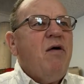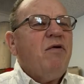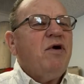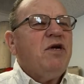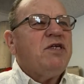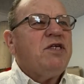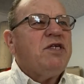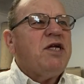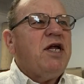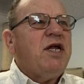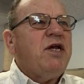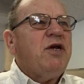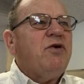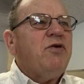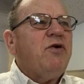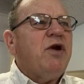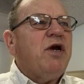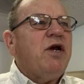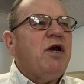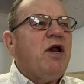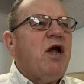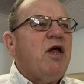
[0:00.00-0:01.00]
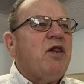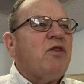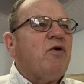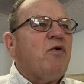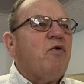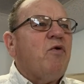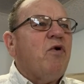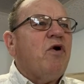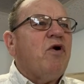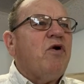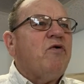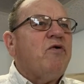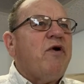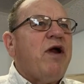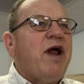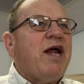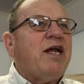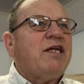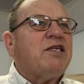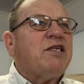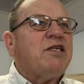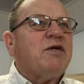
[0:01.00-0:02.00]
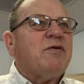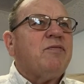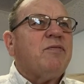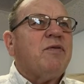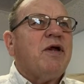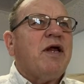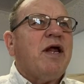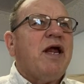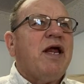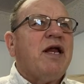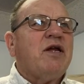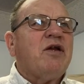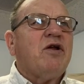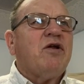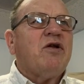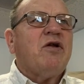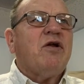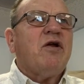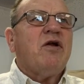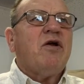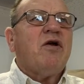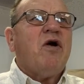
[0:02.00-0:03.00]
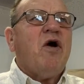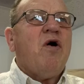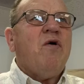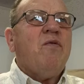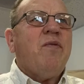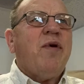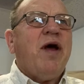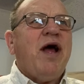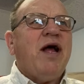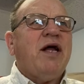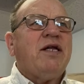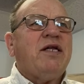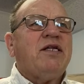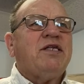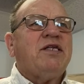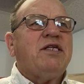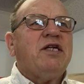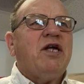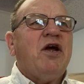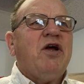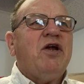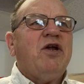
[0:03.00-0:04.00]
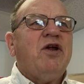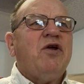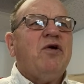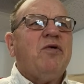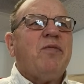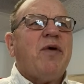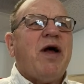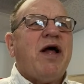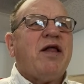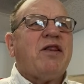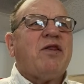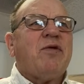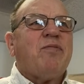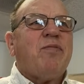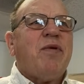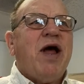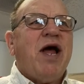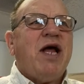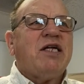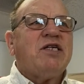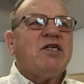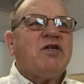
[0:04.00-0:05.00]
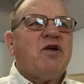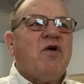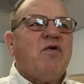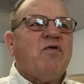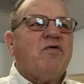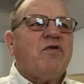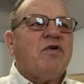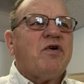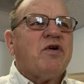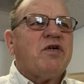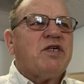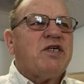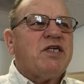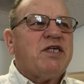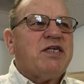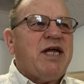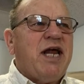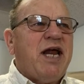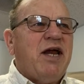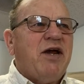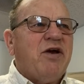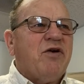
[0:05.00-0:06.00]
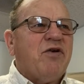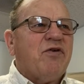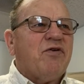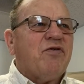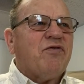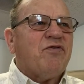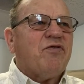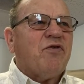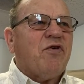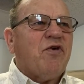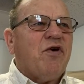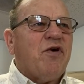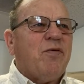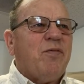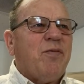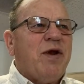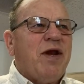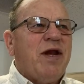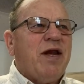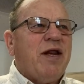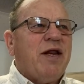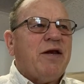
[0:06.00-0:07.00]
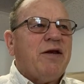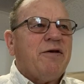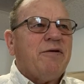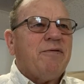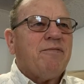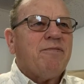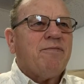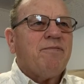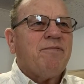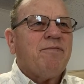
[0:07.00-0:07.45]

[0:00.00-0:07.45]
I want to center in on the word ransom and go back and tell you about the Passover Seder for a minute.